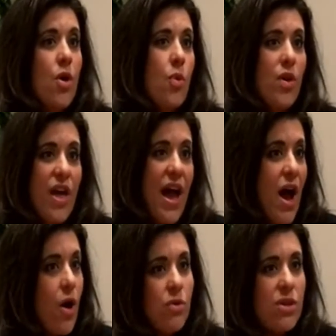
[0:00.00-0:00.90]

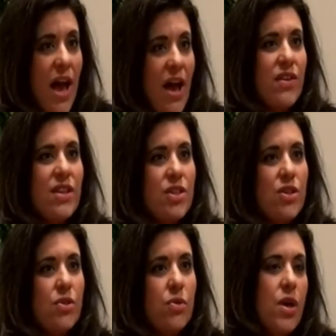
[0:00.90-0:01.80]
without having
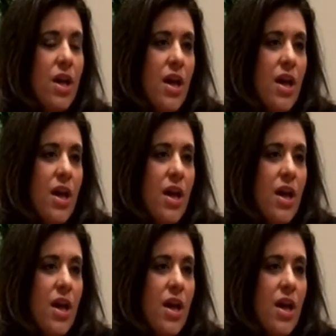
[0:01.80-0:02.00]
to